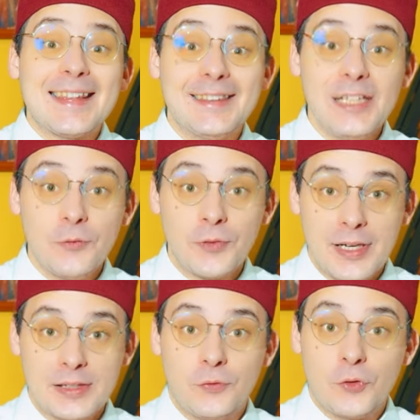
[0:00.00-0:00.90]

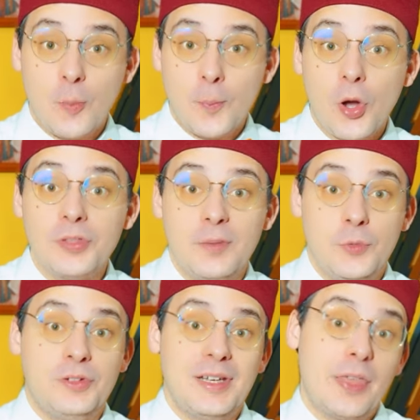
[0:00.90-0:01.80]
different from modern
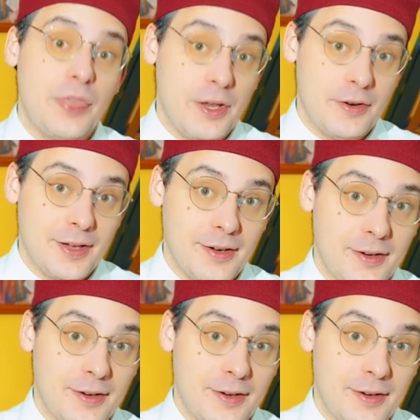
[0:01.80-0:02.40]
music theory.